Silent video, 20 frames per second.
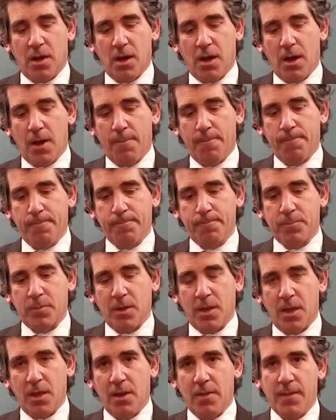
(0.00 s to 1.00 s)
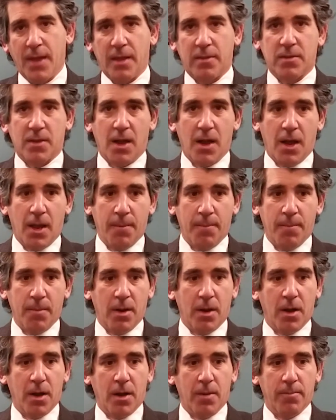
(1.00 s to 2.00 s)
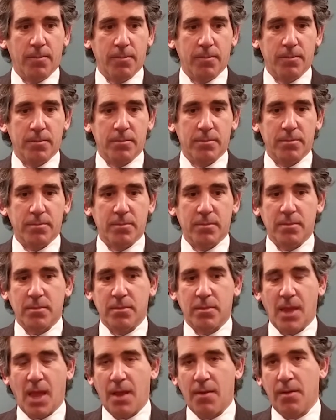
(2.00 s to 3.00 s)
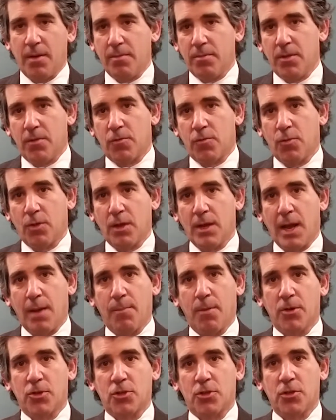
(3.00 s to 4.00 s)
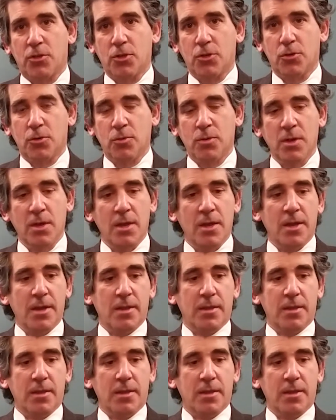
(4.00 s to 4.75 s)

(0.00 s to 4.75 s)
Um, and in that time, um, er, there's really not much to do.